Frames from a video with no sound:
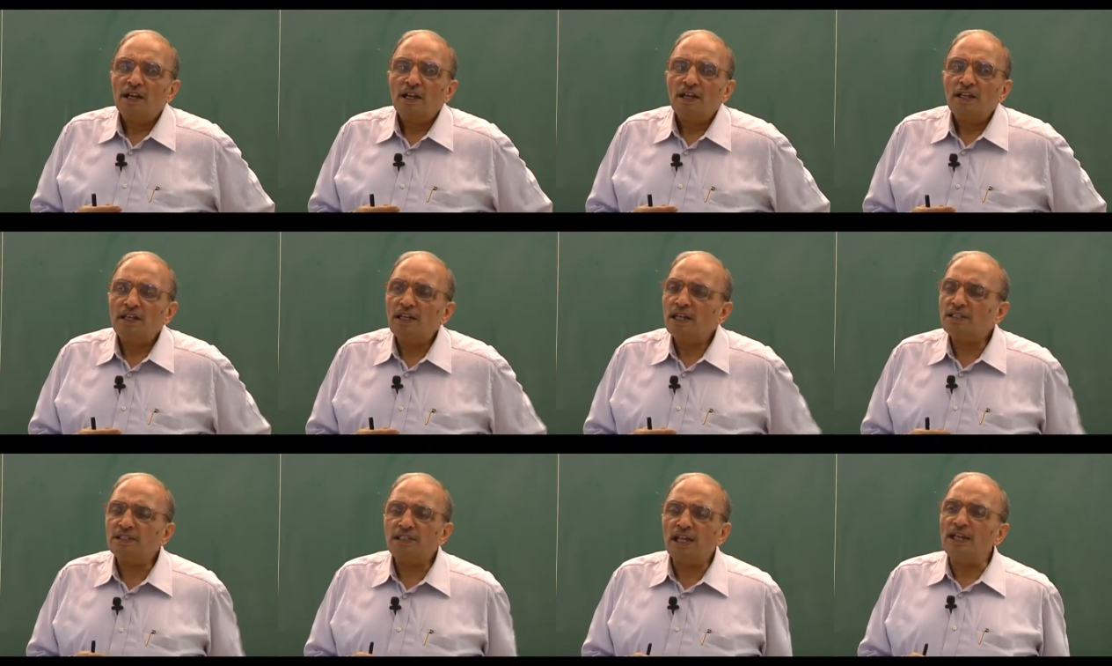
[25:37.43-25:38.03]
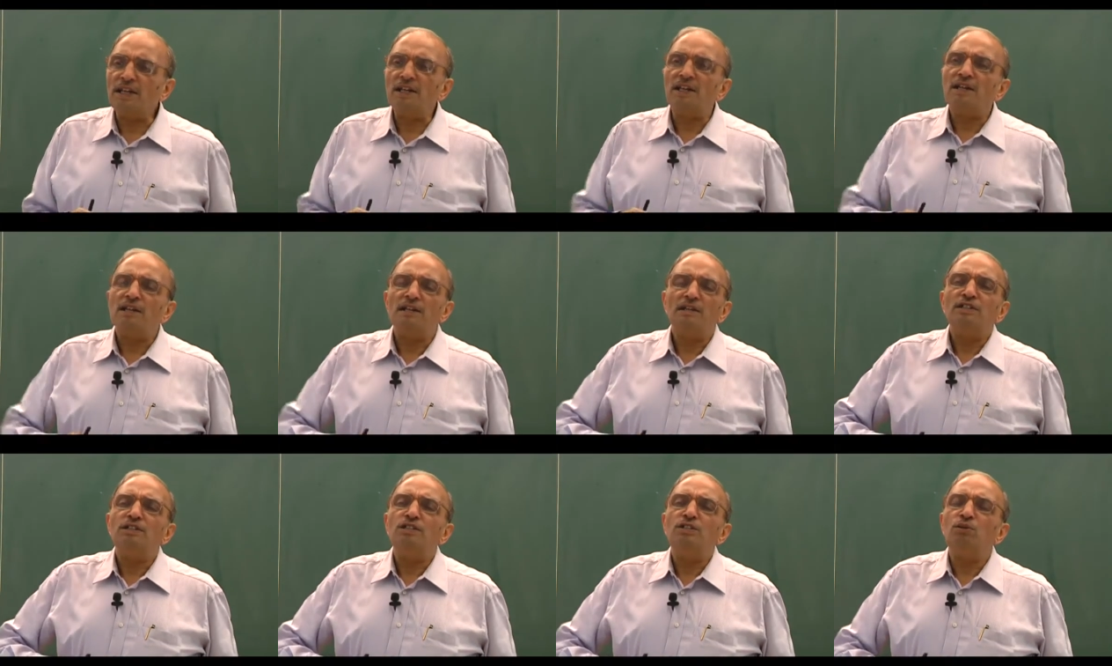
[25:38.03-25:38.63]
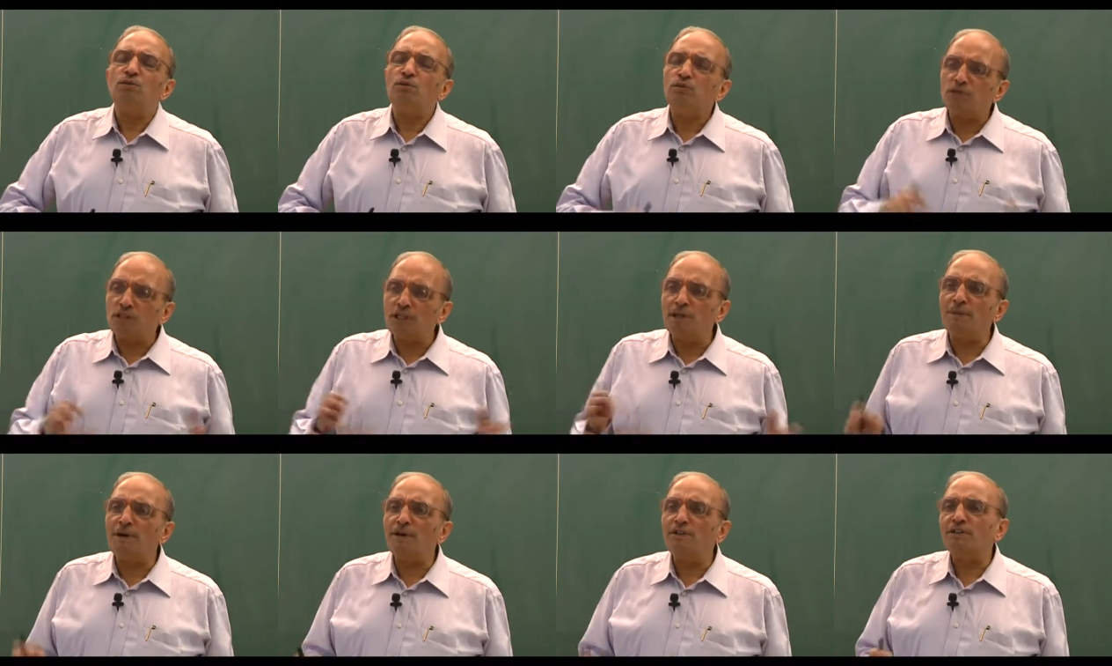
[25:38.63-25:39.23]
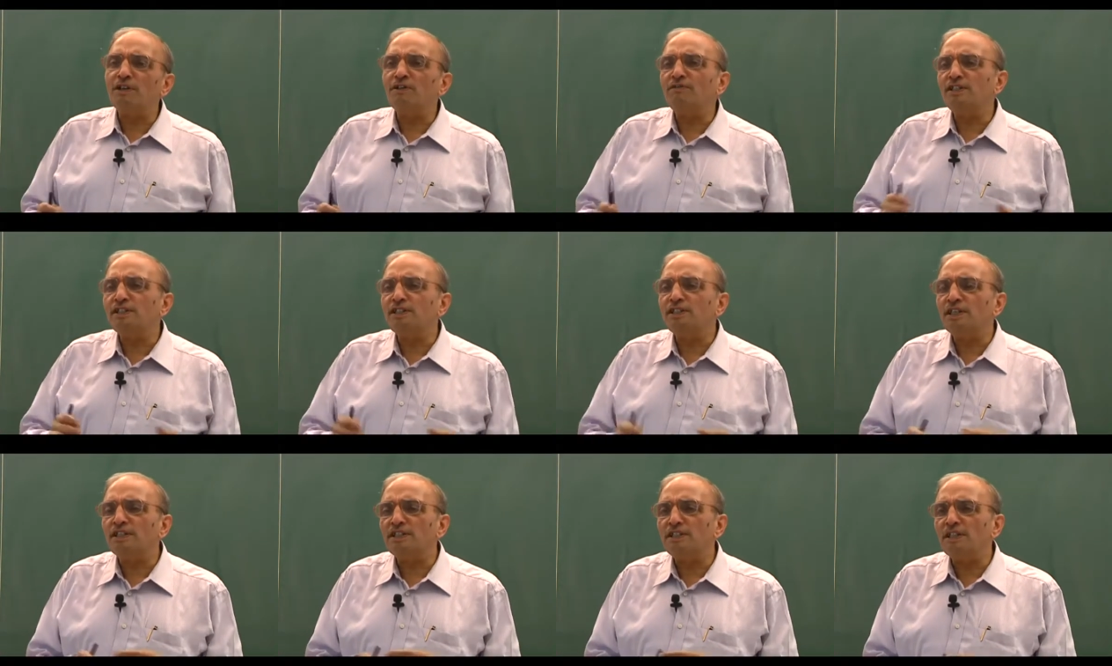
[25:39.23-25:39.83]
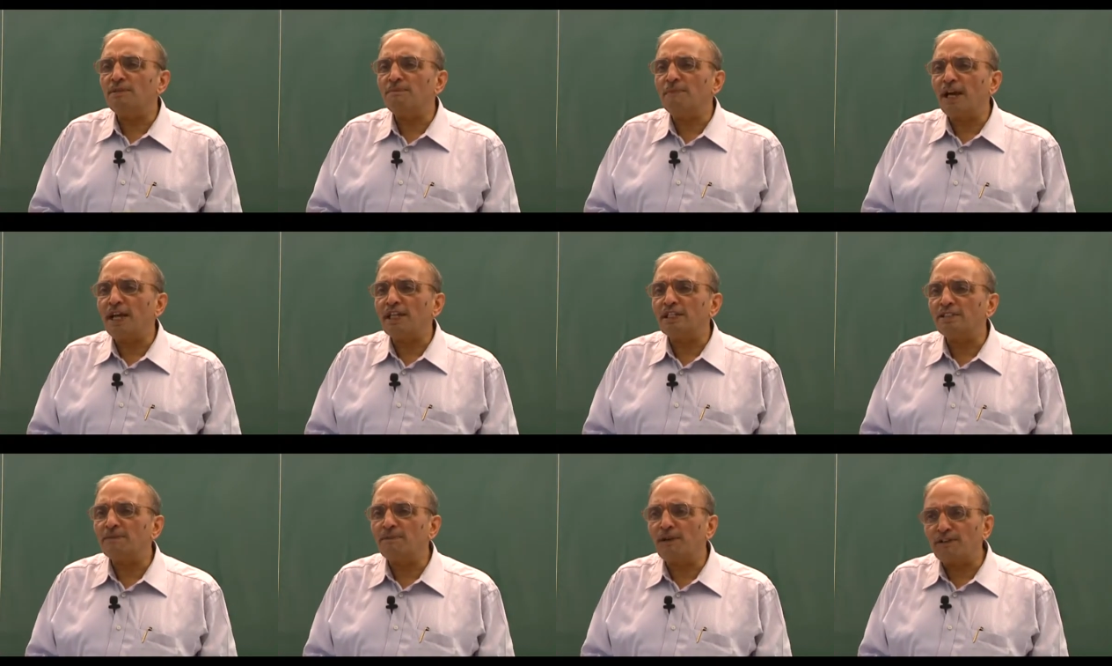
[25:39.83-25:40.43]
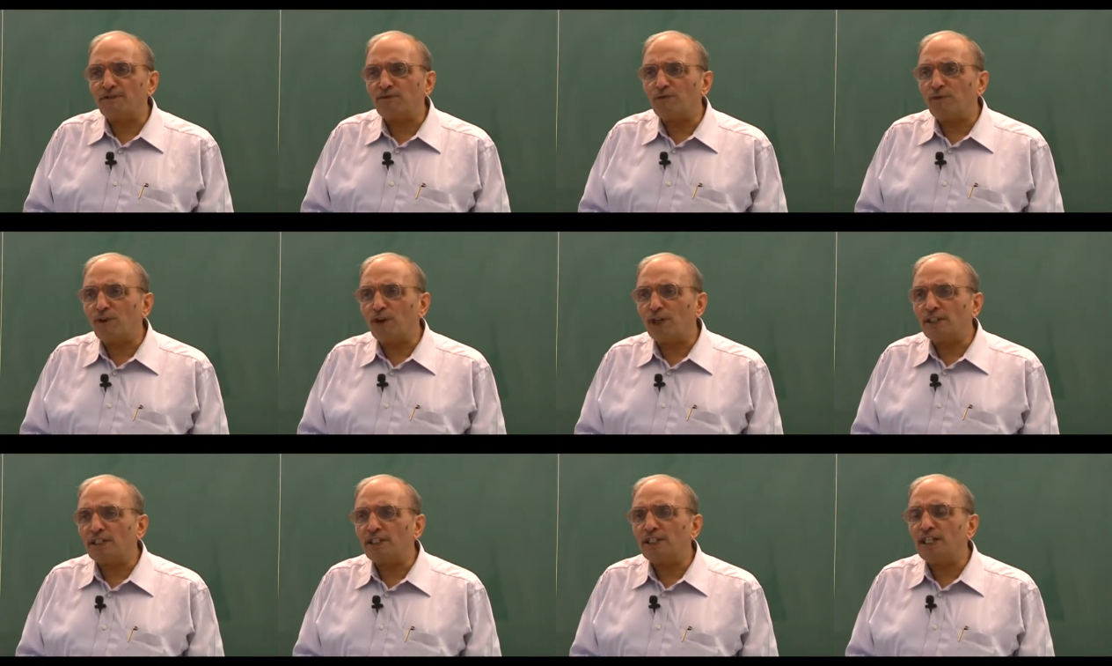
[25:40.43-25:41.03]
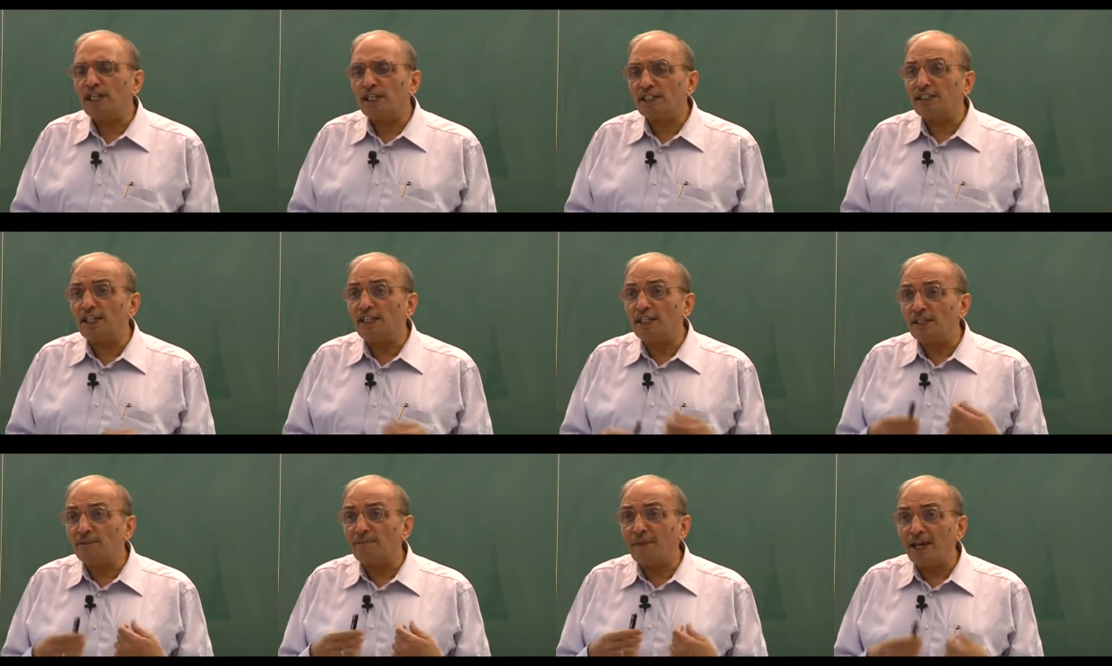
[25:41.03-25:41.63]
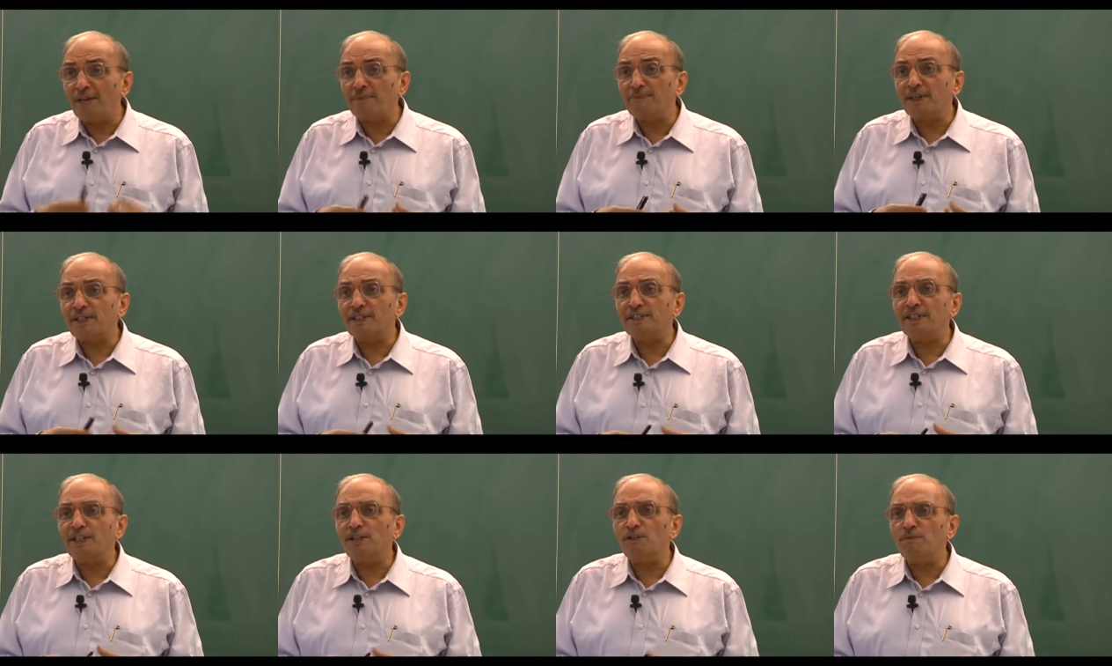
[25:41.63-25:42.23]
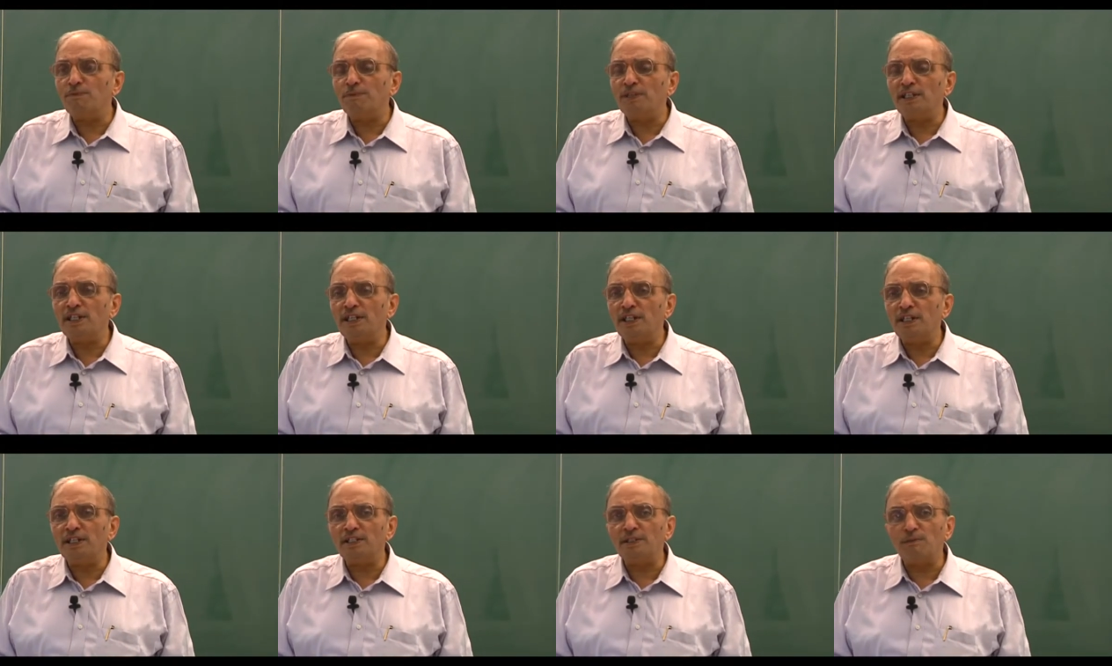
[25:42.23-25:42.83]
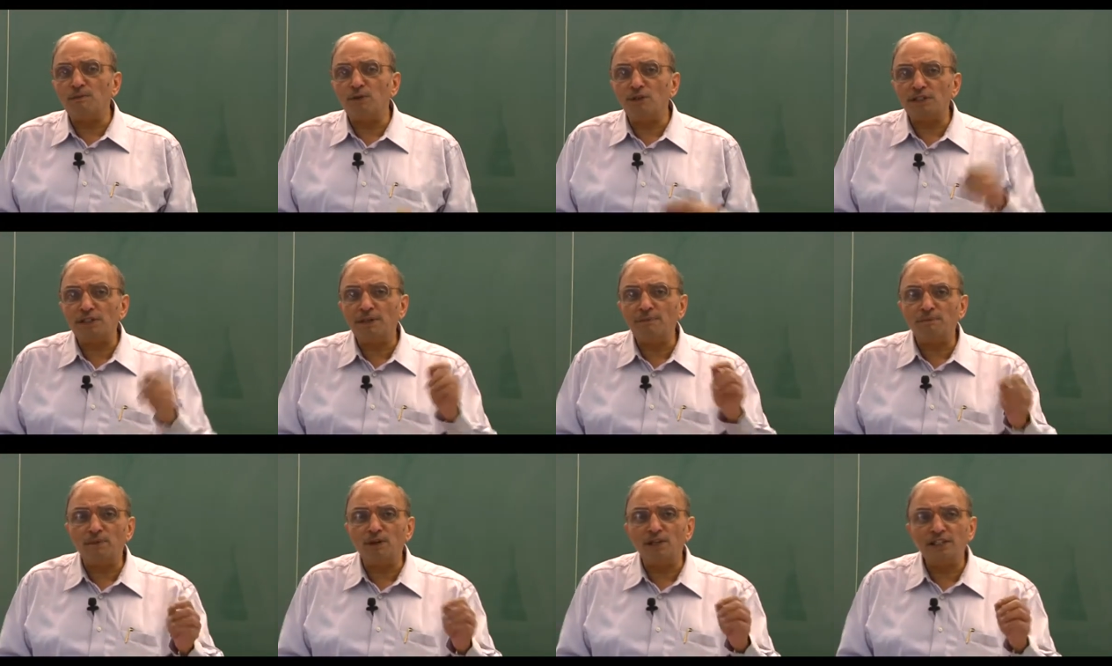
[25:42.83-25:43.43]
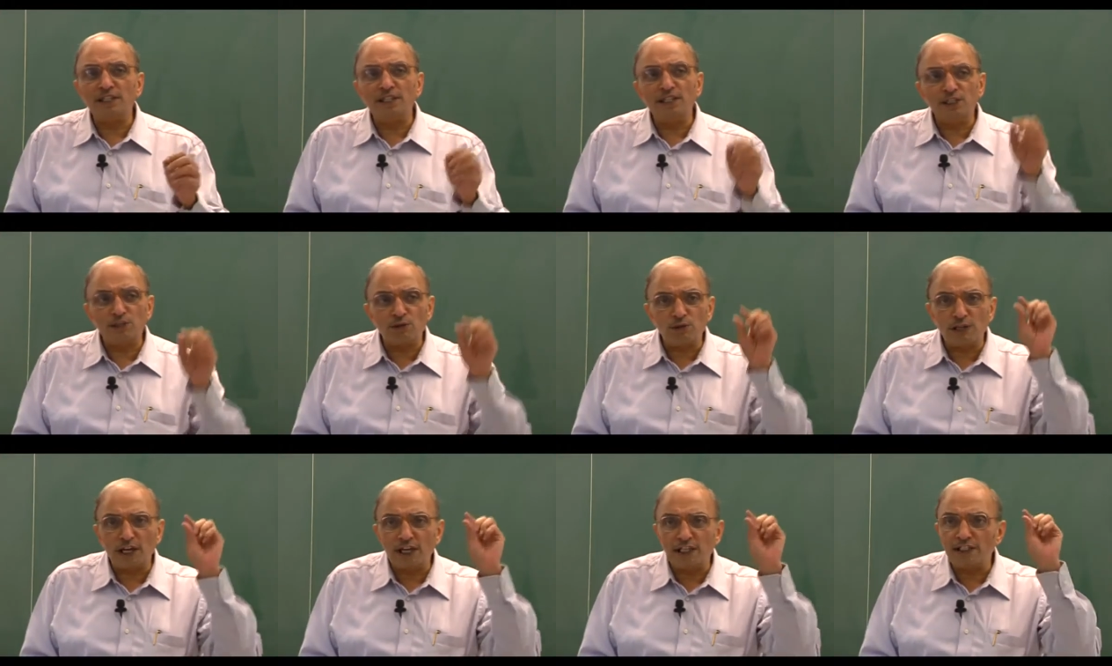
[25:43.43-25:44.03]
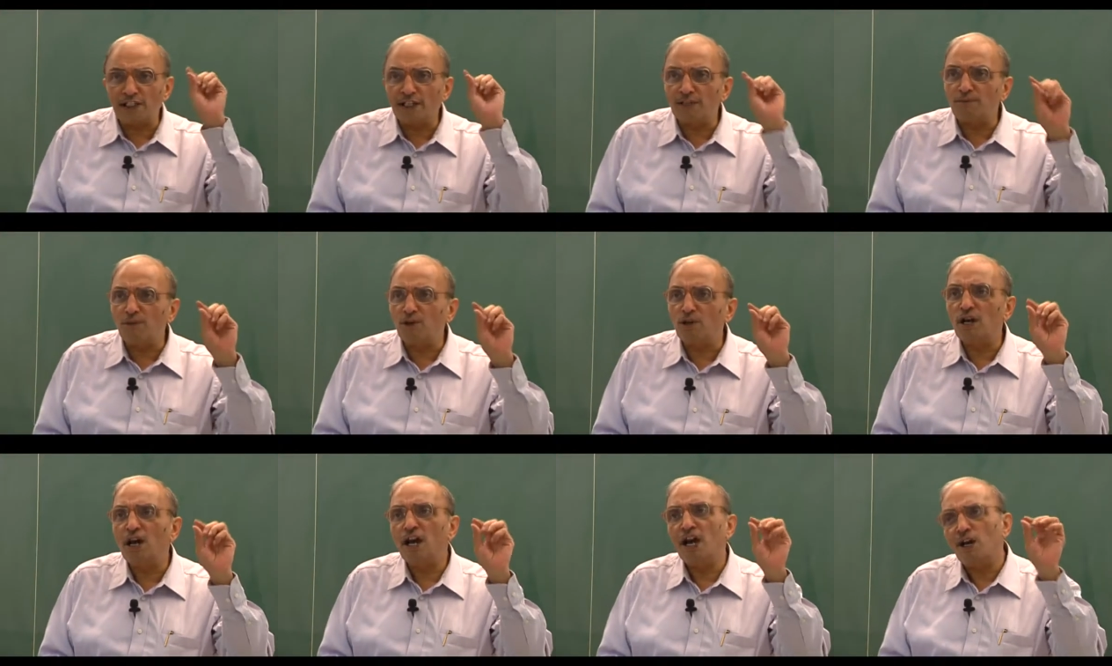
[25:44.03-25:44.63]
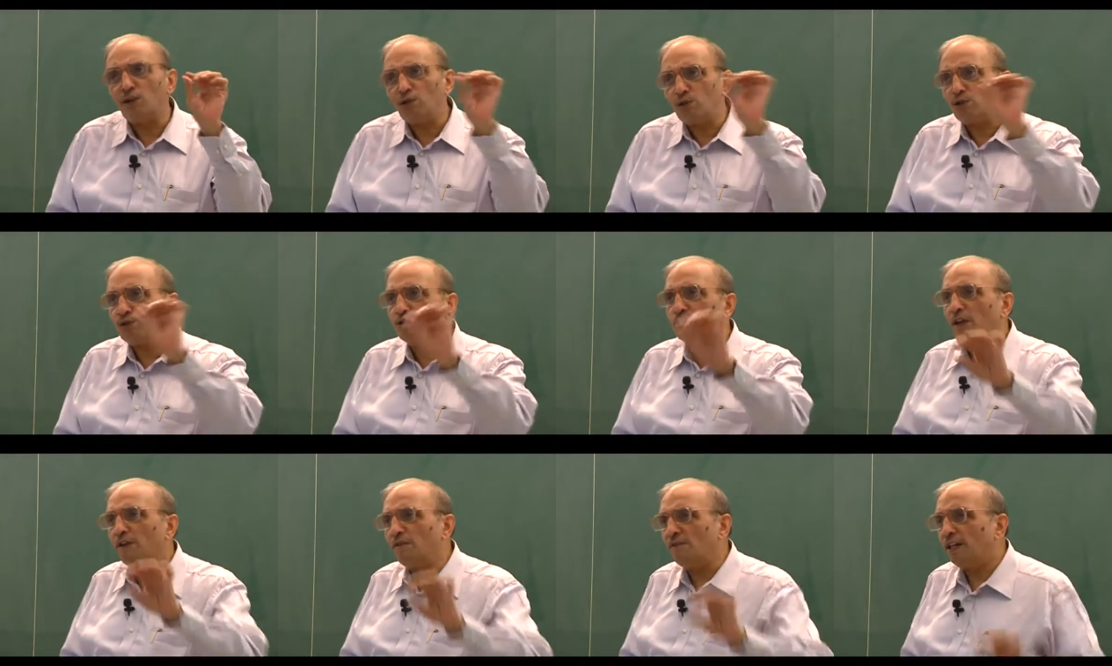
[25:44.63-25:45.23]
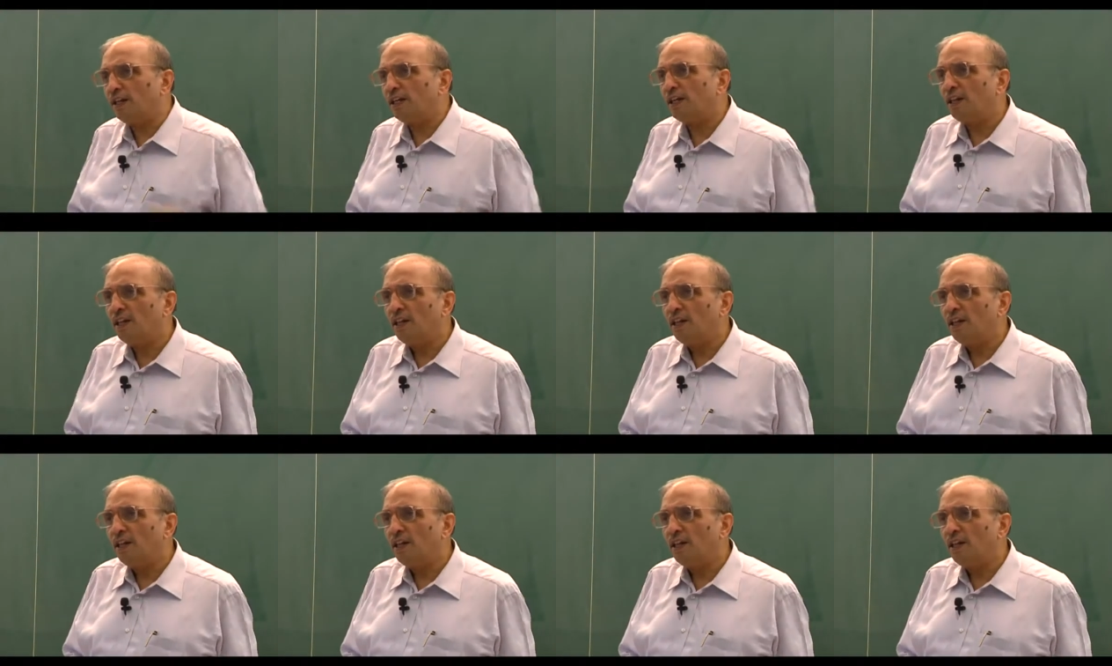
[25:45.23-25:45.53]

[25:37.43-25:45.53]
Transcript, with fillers: He has done huge amount of research in maths, but what he has done in my personal opinion is the most important thing is to write that book, How to Solve It.